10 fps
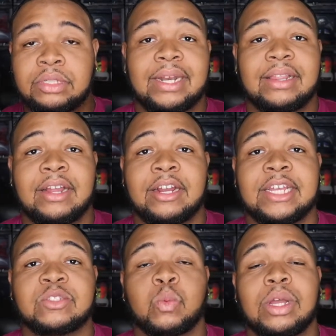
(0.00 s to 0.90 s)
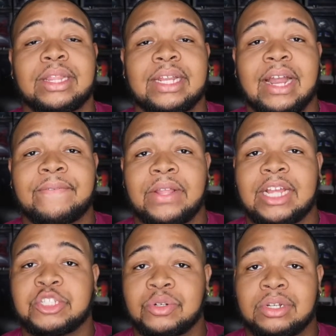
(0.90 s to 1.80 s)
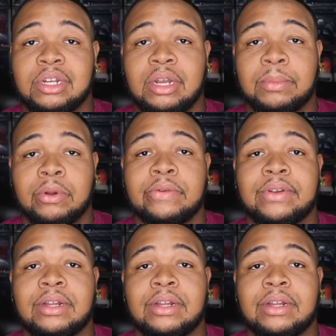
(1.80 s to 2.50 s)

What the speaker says: But there is one thing that I feel like Jordan could have improved